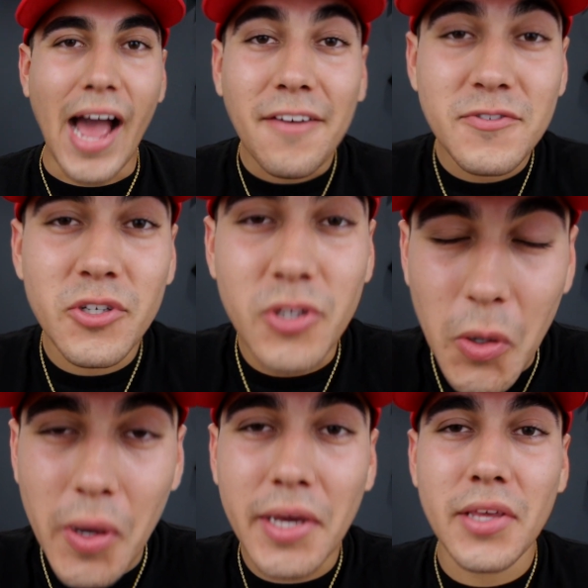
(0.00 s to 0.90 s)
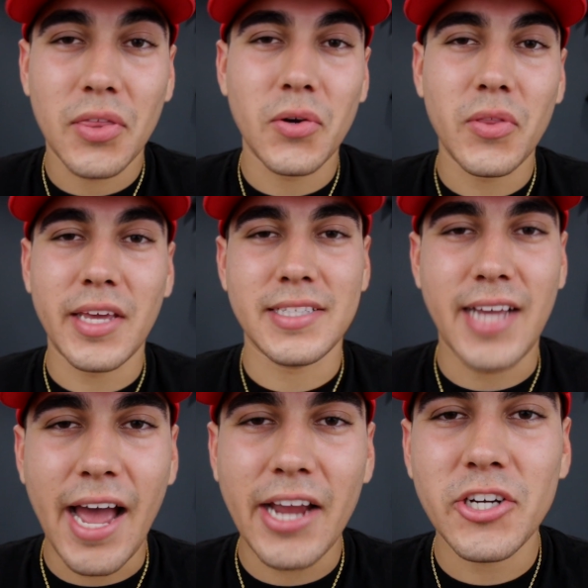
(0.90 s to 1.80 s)
after going through the
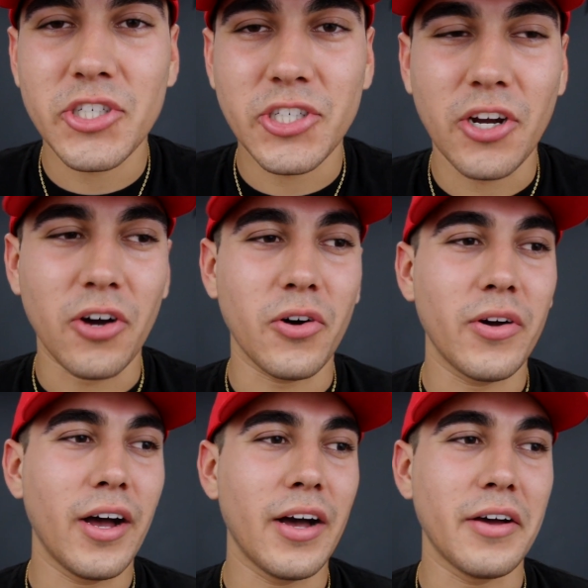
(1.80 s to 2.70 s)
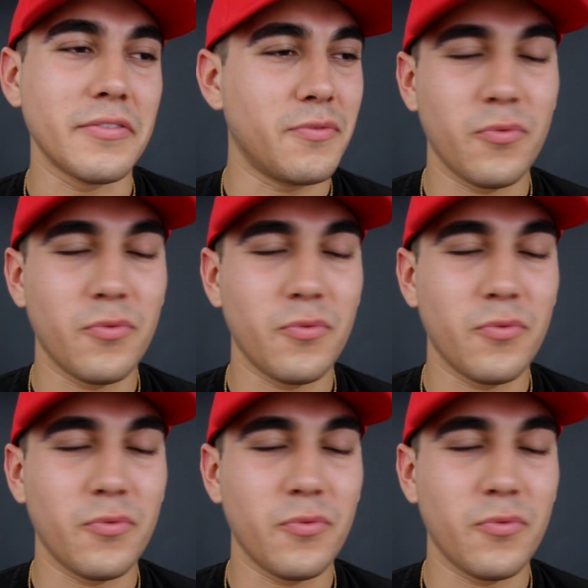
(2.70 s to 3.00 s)
entire show of